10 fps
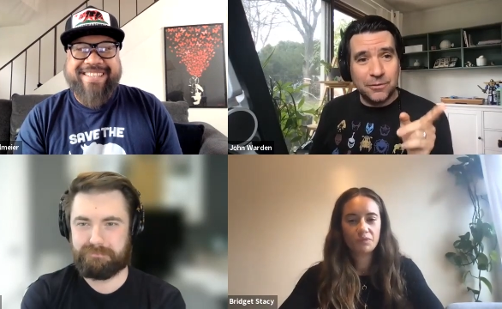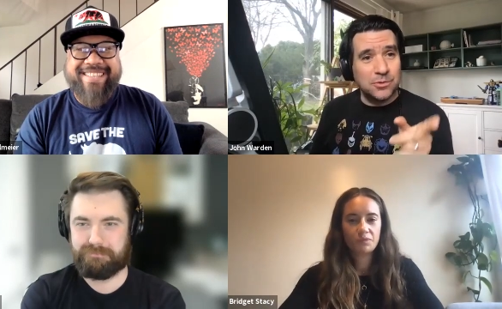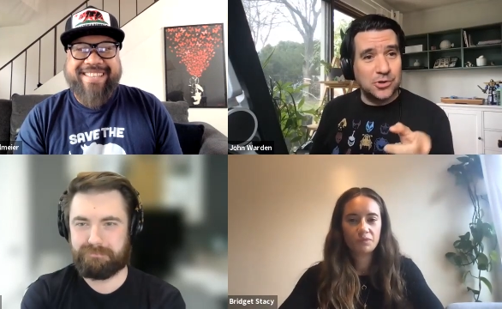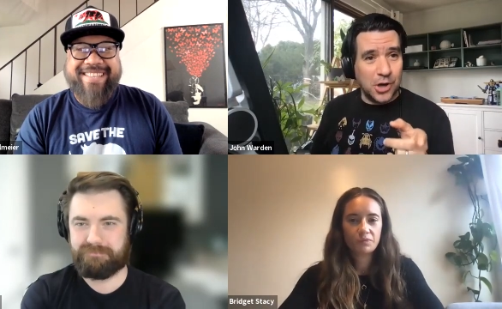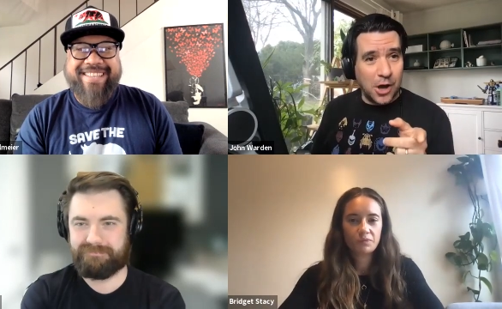
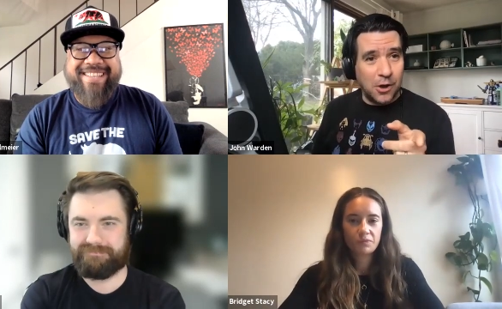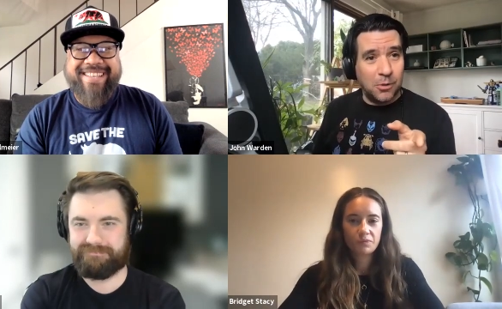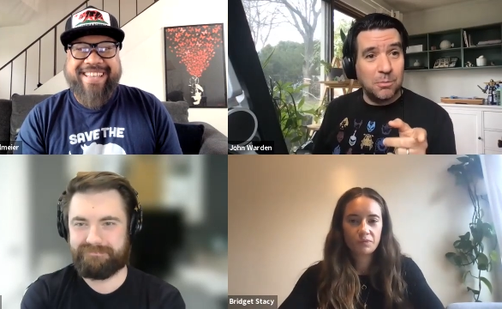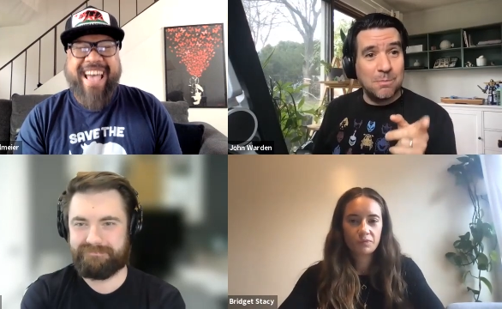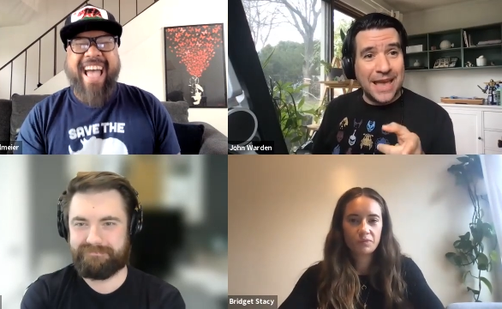Speaker 1: from
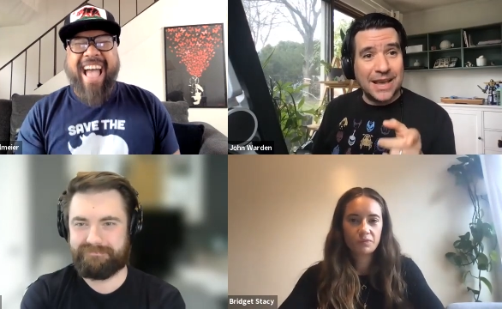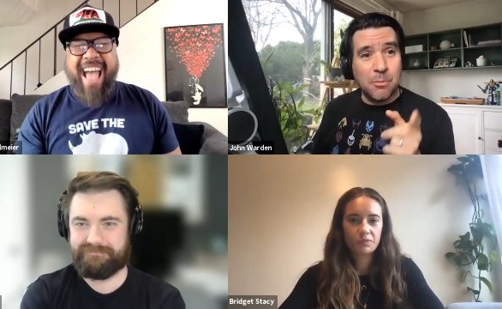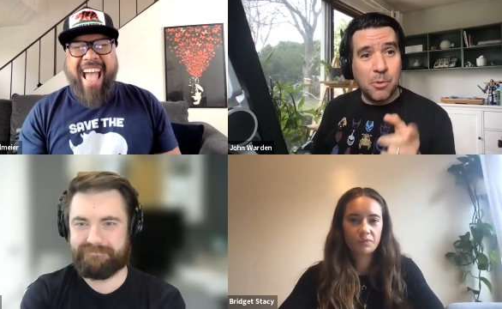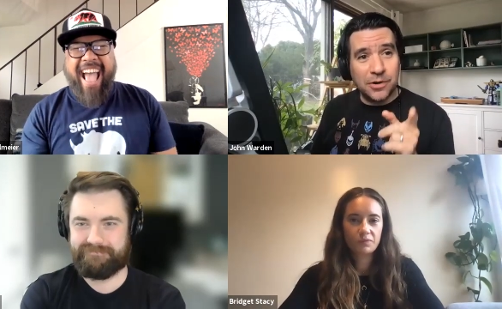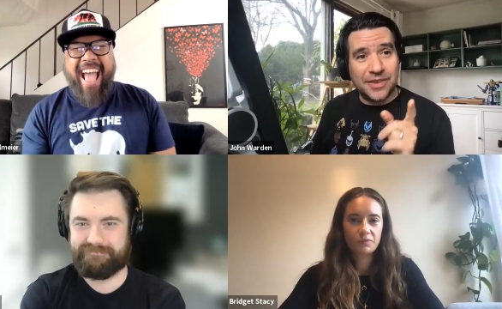joe make
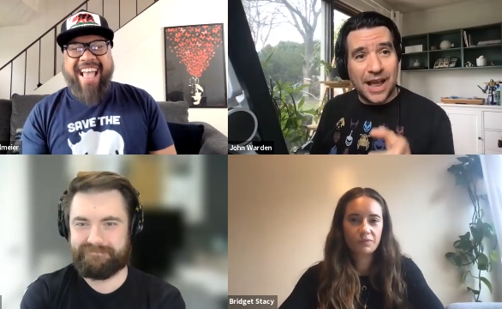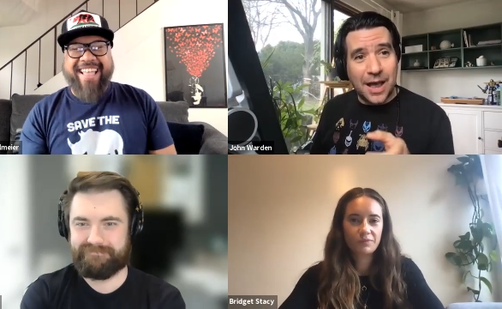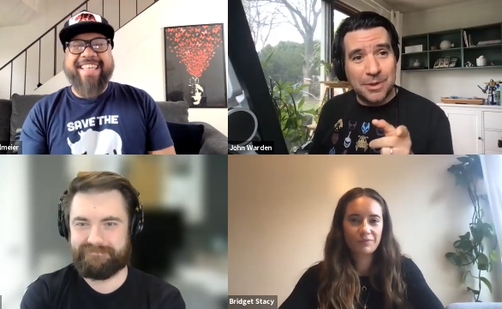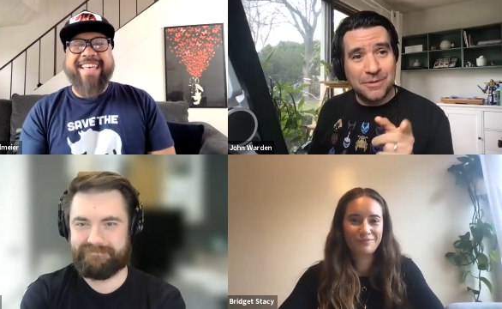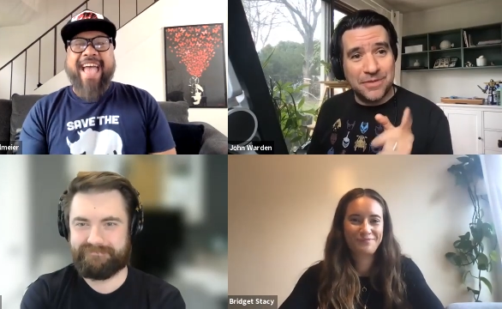more
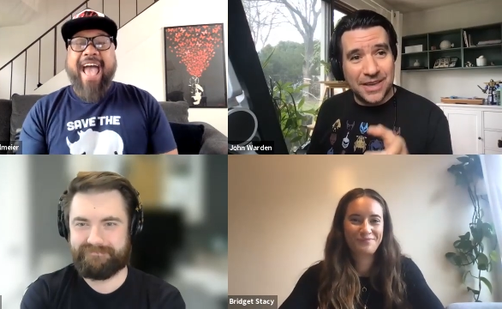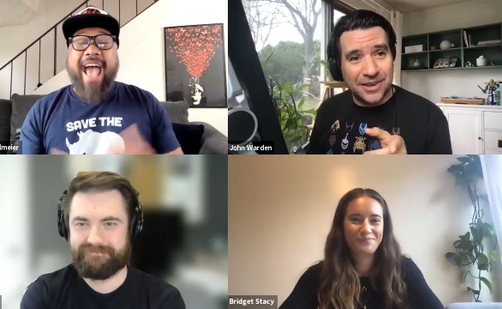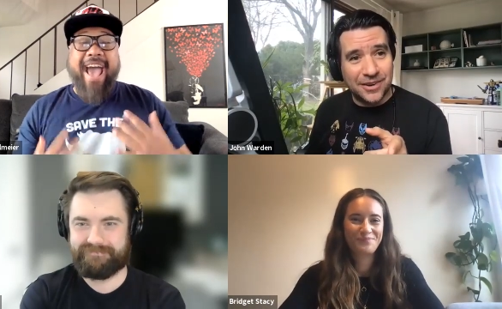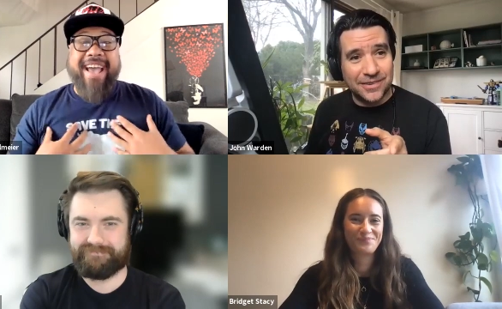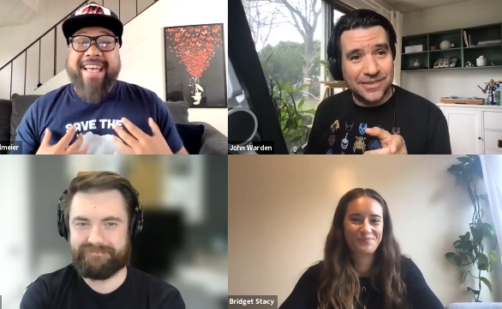tommy
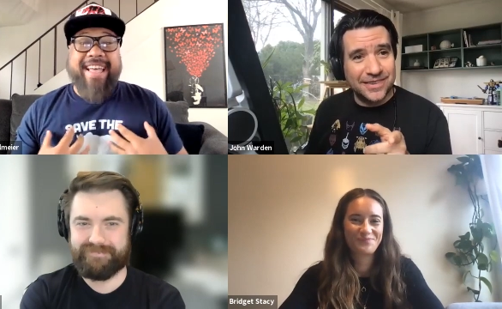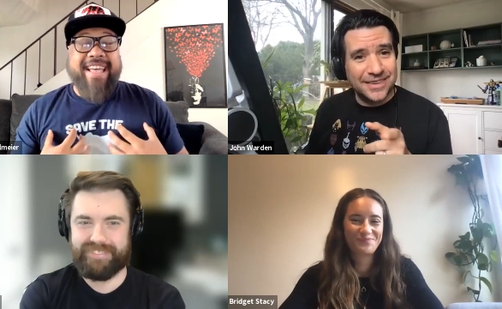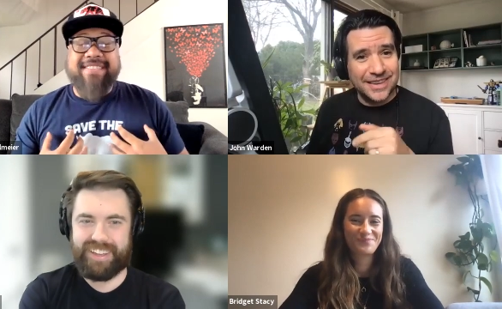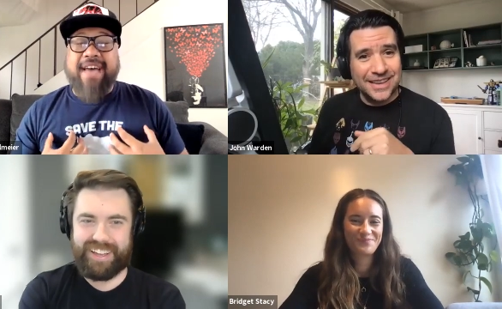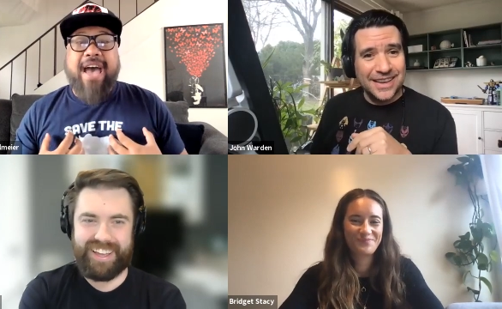figures hey,
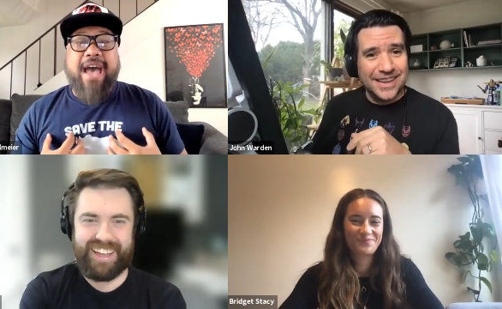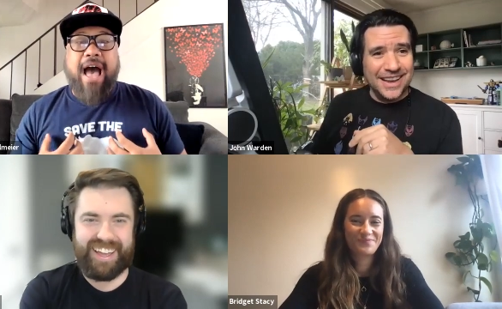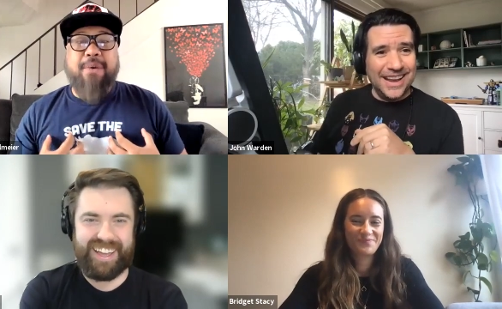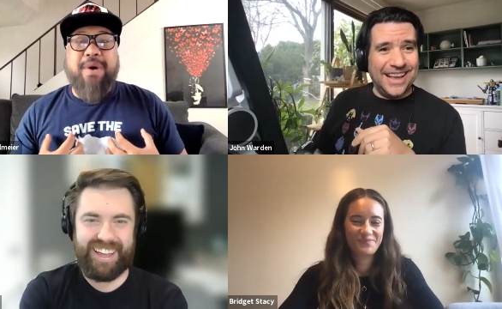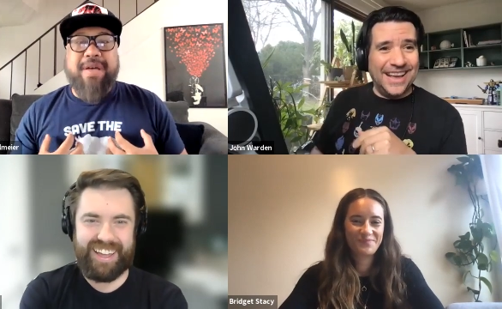
Speaker 2: I,
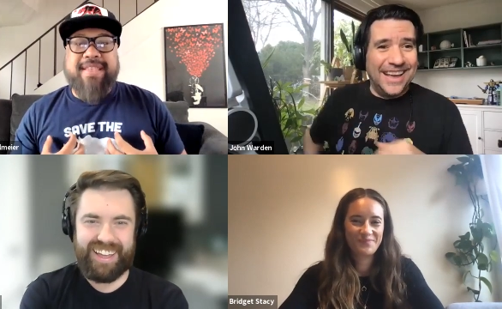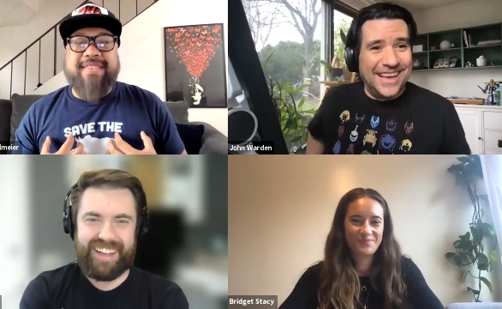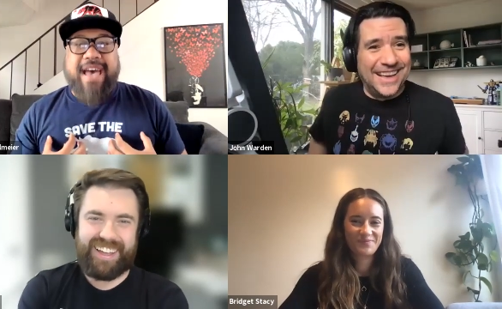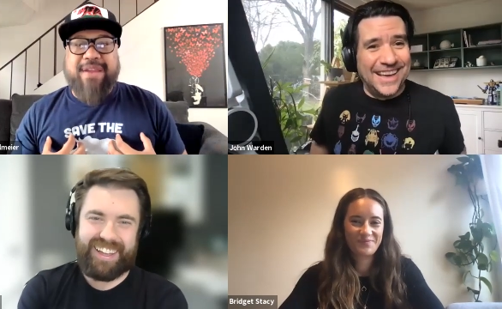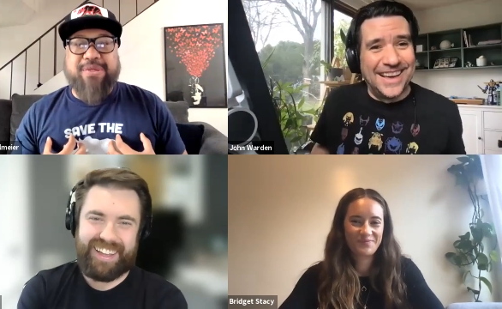I want the
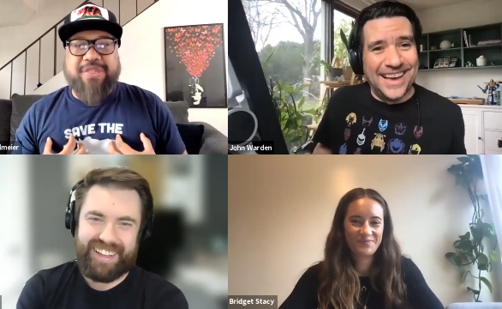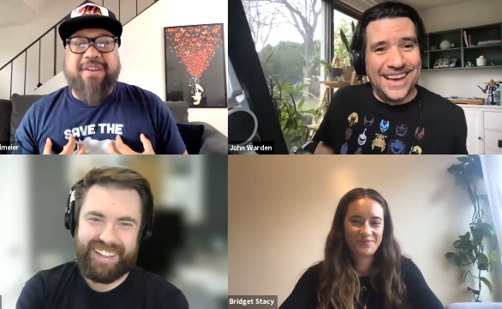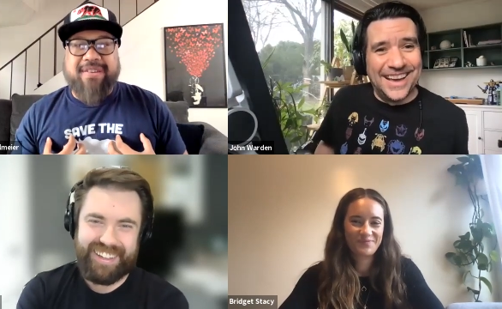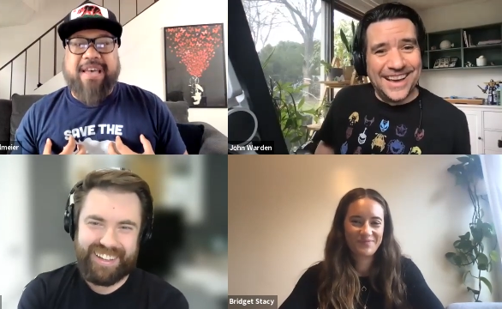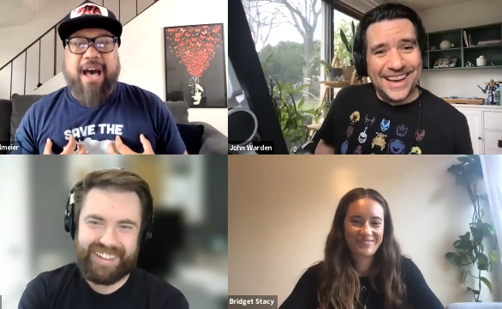Dino
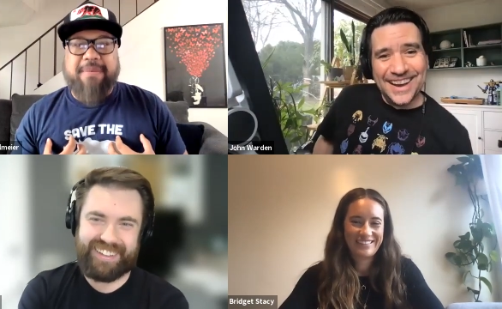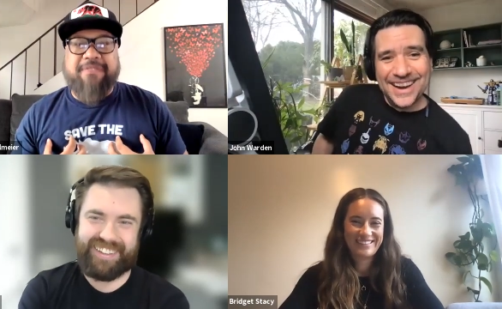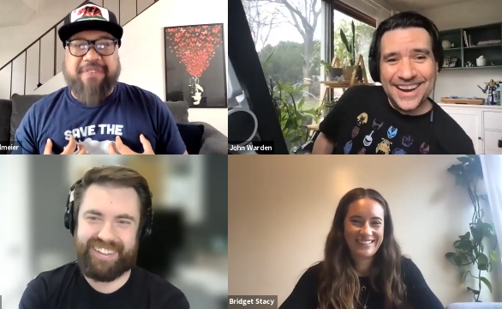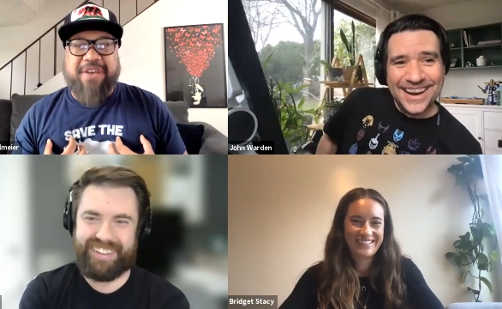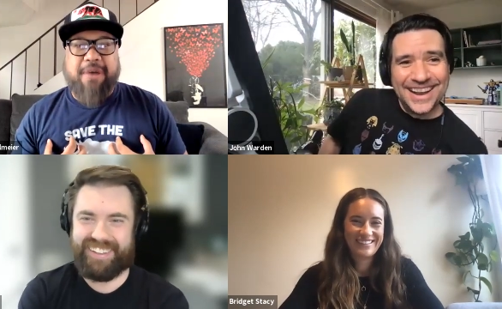Thunder
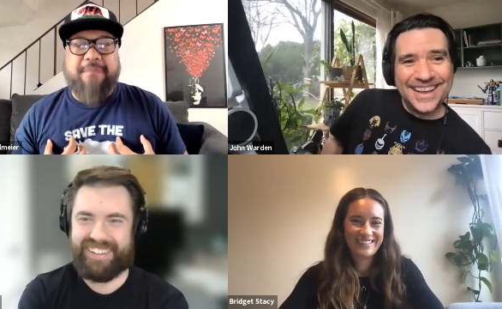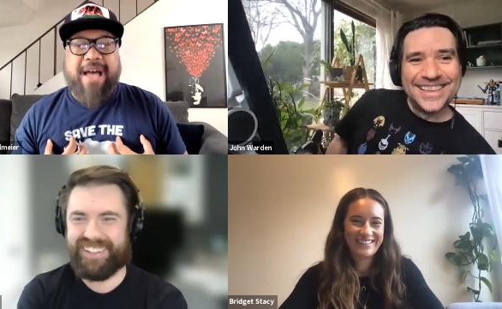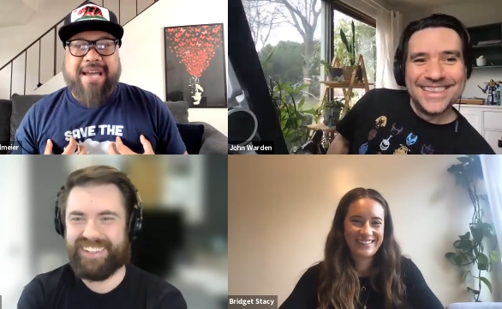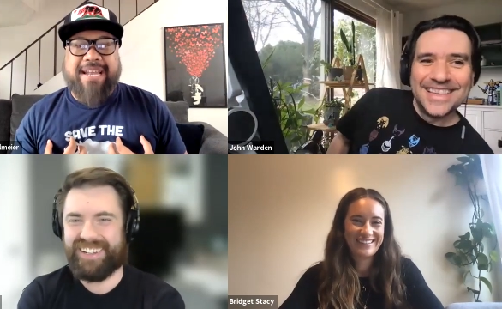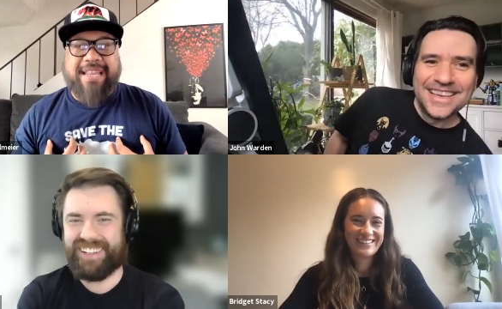Tommy figure. I'm
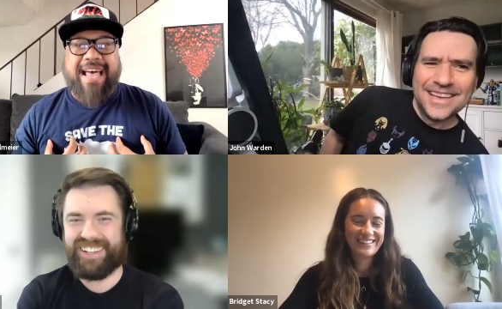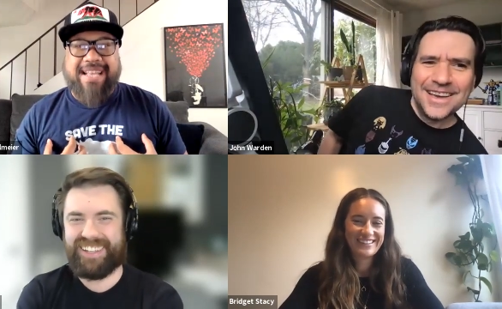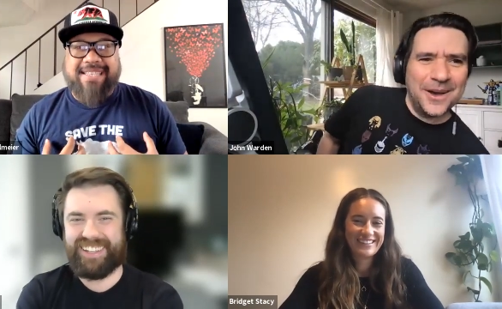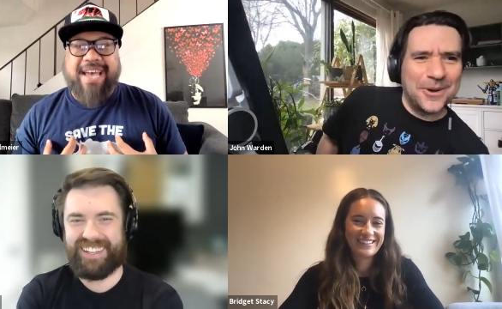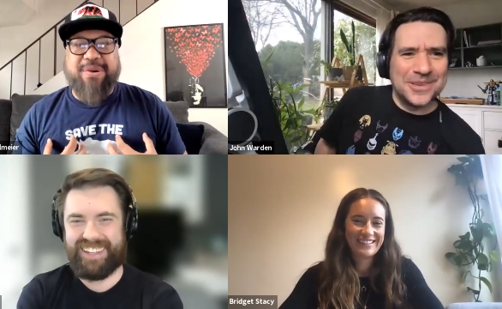not gonna
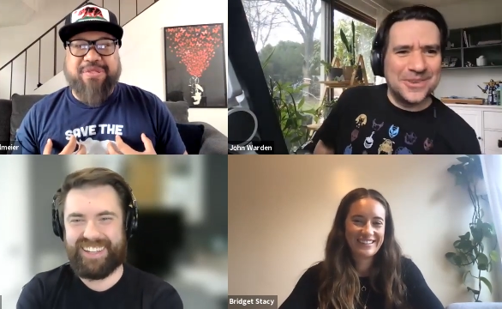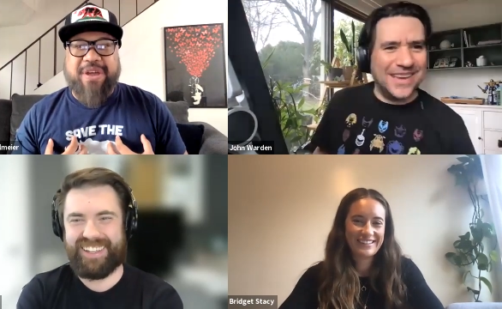lie. Oh, Dino oh, are you